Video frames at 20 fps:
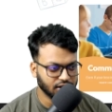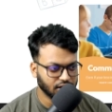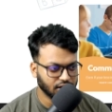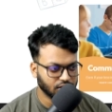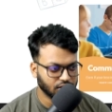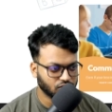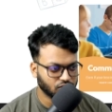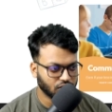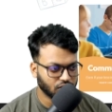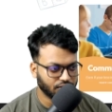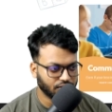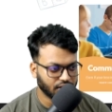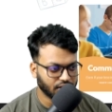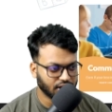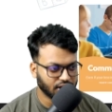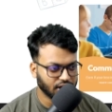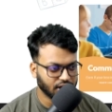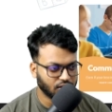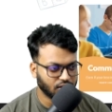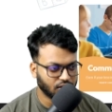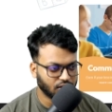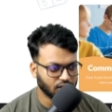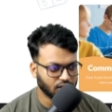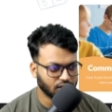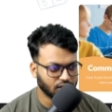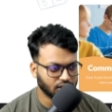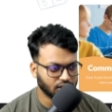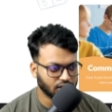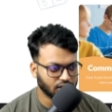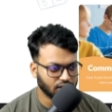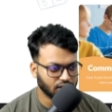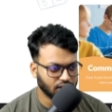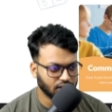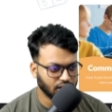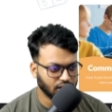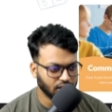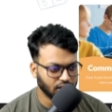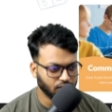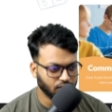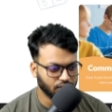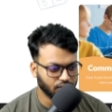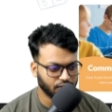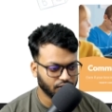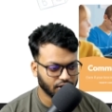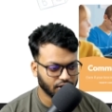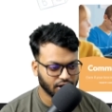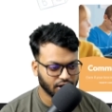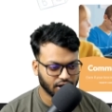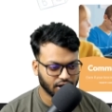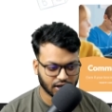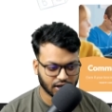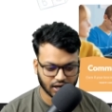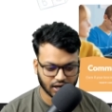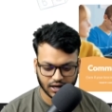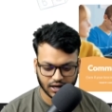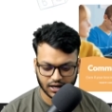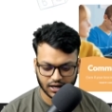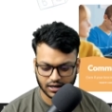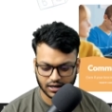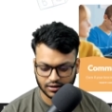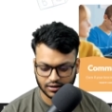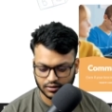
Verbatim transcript: so if i click on new event and